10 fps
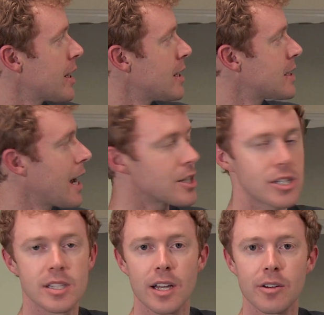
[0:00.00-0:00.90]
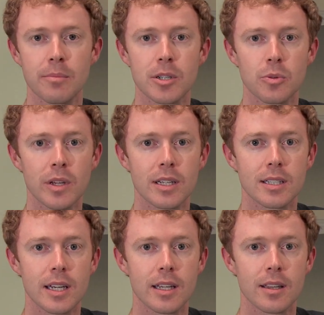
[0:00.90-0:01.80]
and attaches down in between the
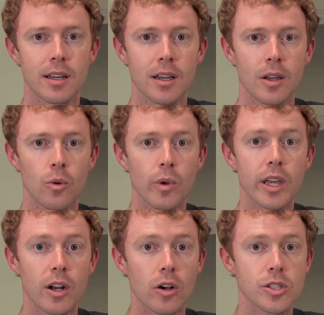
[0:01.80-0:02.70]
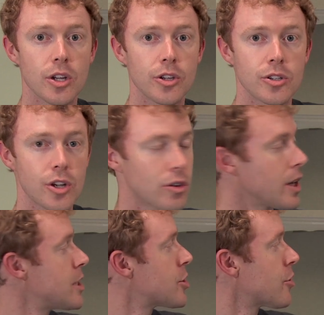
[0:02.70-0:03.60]
teeth. We can also use our
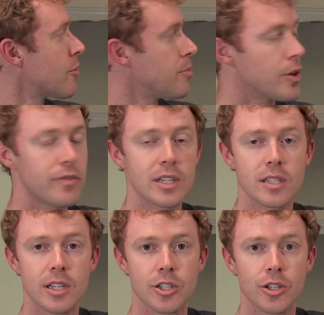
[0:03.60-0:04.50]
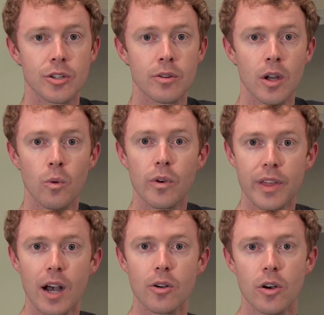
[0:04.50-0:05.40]
laser to remove this tissue
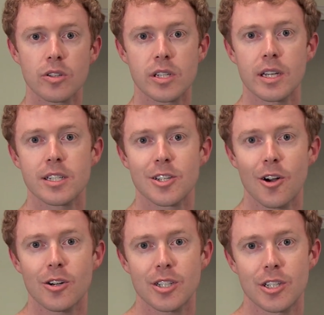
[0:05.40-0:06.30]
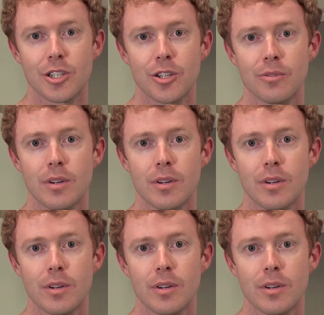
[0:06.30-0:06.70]
without causing any scar tissue.